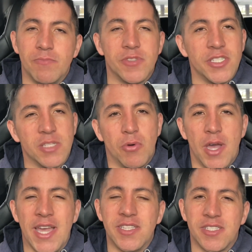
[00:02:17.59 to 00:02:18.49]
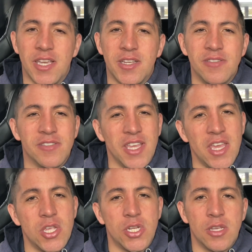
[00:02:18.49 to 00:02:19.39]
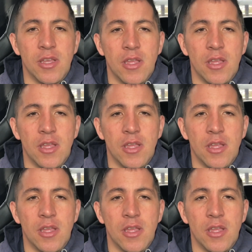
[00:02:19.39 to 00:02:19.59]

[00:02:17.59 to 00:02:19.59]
6.8 seconds-ish.